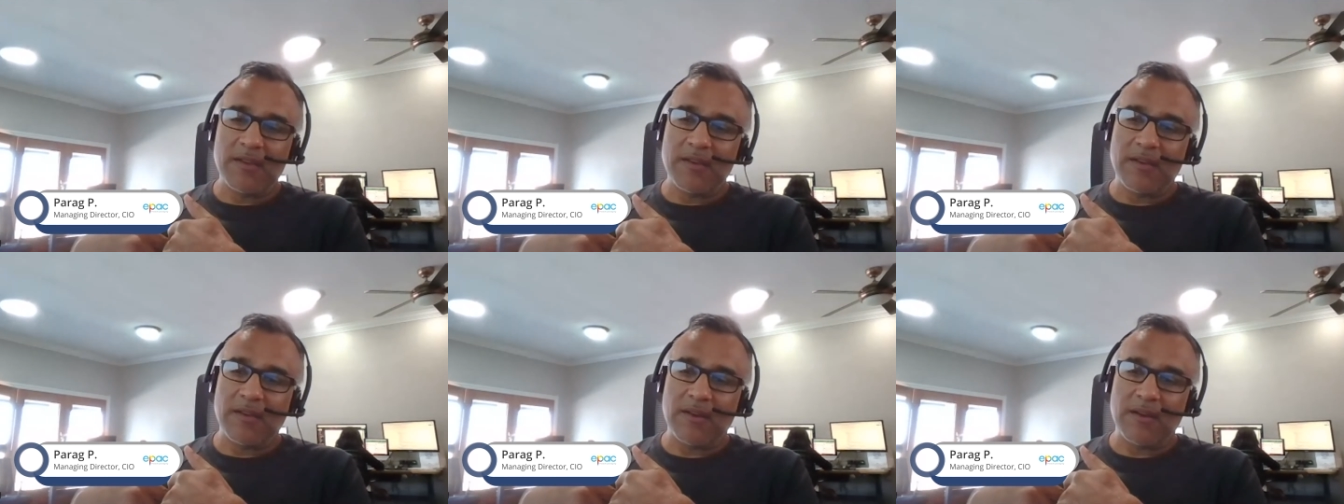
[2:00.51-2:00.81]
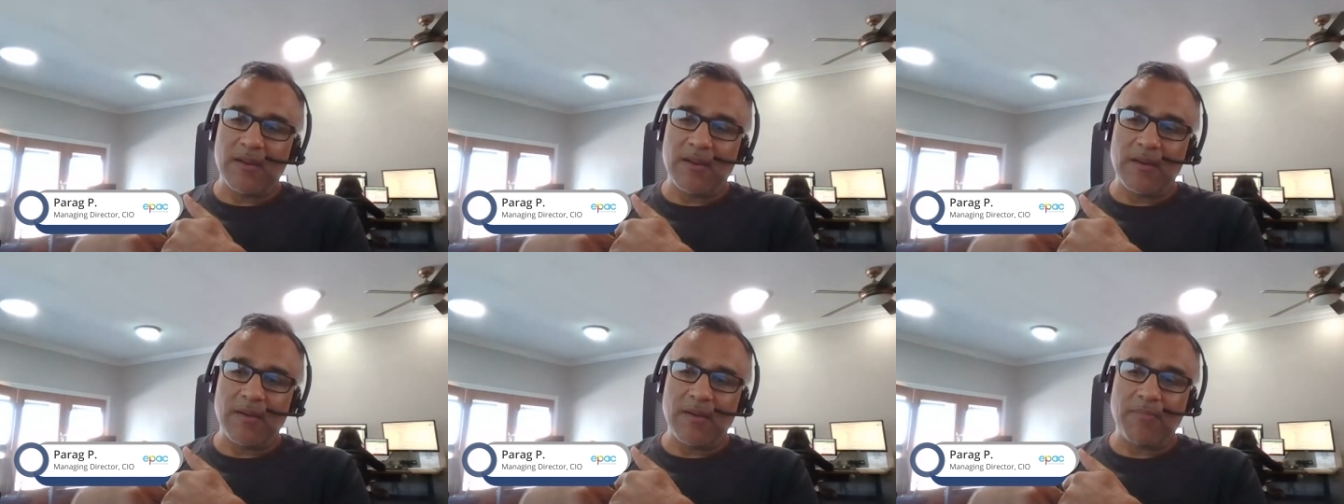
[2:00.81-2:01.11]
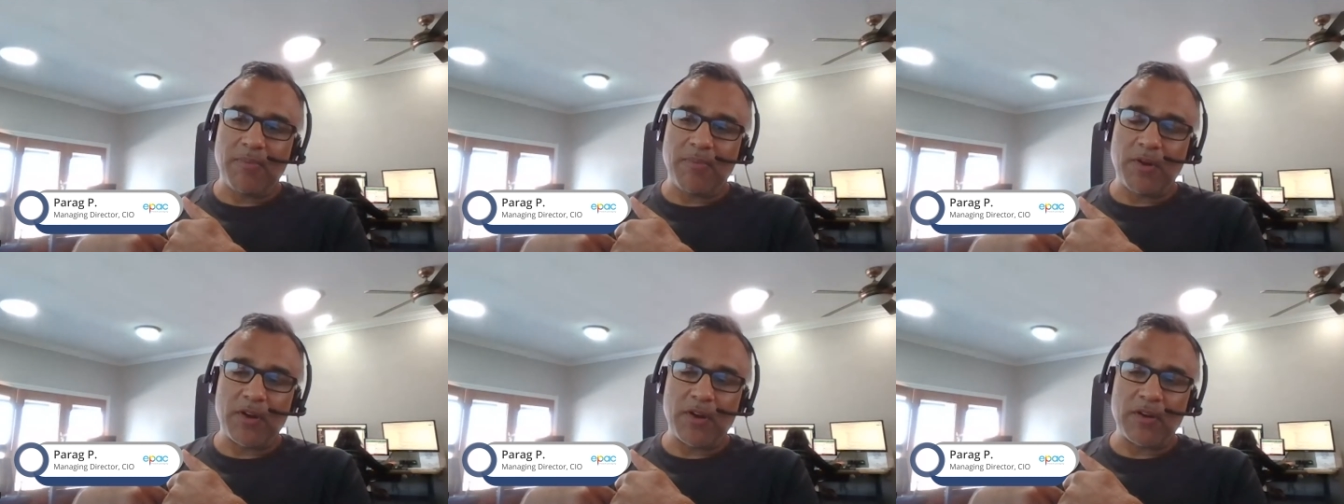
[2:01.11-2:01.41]

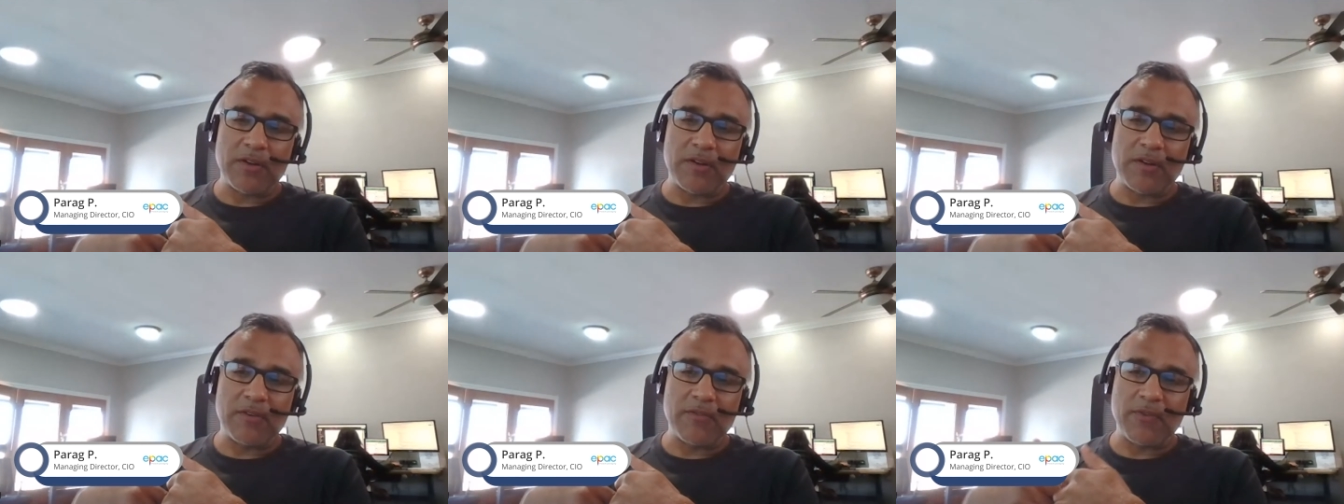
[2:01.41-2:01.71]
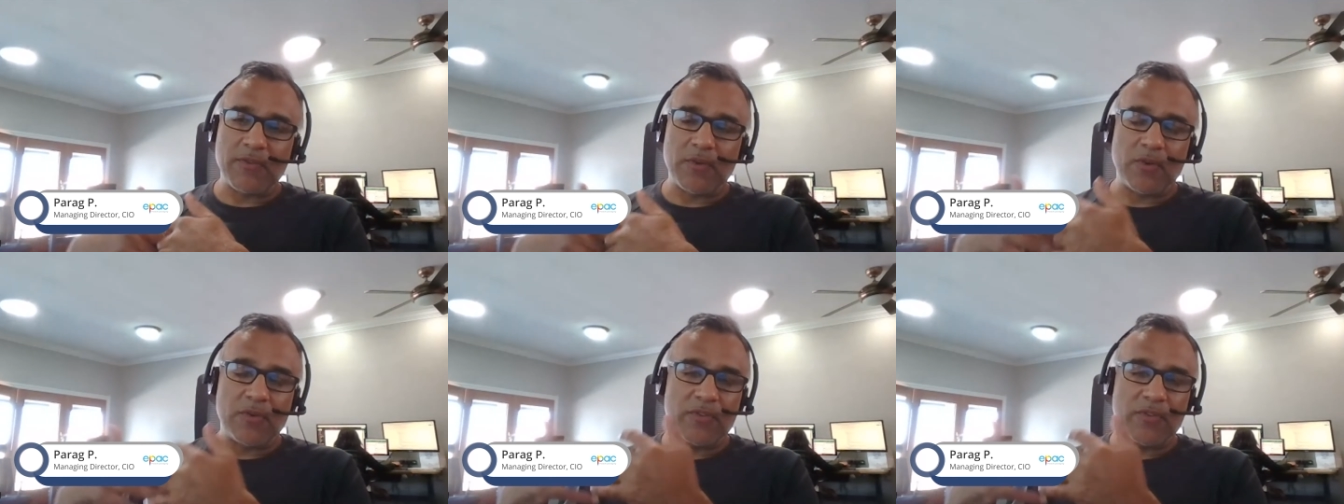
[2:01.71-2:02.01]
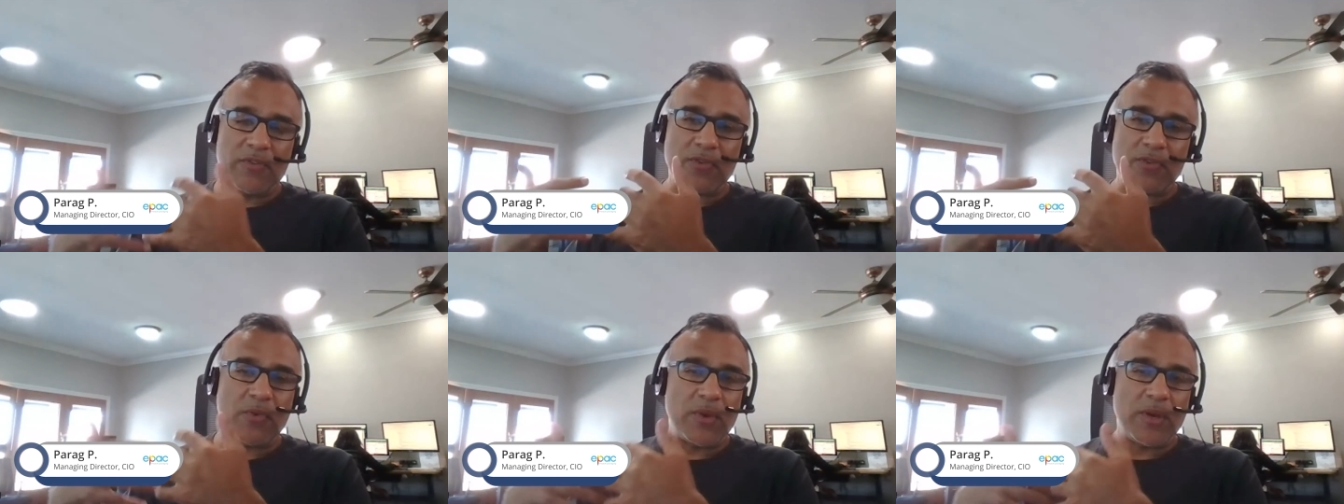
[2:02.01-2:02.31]
partner for
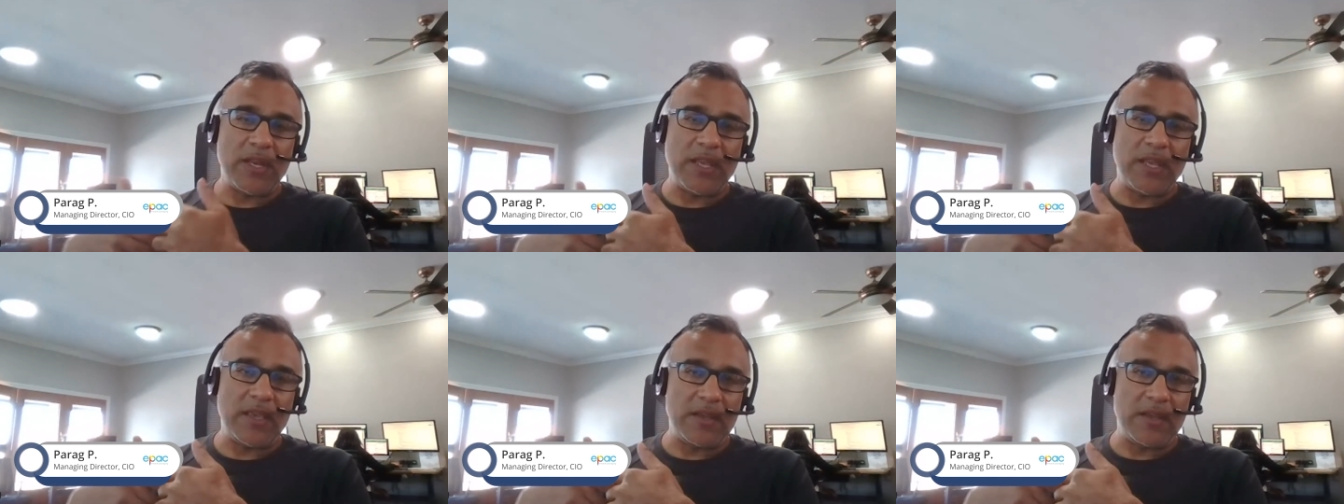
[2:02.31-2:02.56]
over 20